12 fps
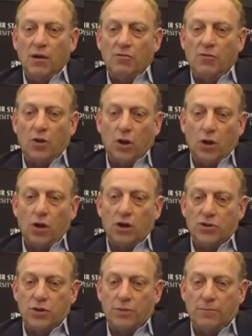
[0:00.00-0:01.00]
for a
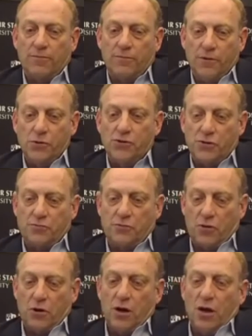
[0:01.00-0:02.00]
long-term future
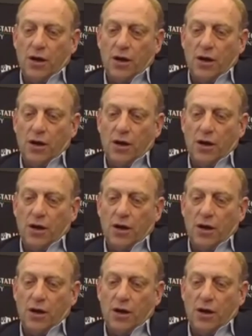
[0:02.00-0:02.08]
for